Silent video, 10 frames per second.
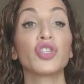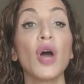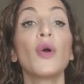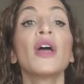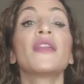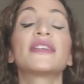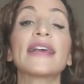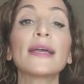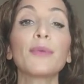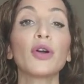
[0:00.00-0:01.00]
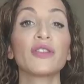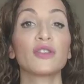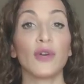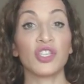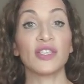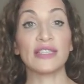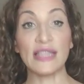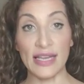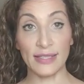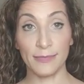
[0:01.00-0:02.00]
So, the second part of this question is
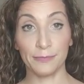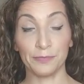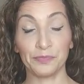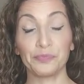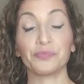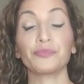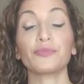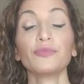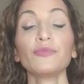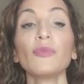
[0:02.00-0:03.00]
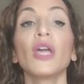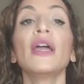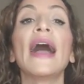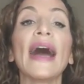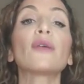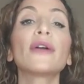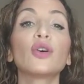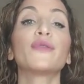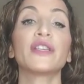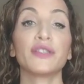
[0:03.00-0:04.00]
this How do I
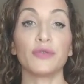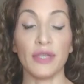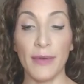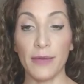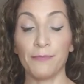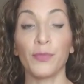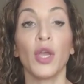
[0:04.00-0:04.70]
know if he's using me?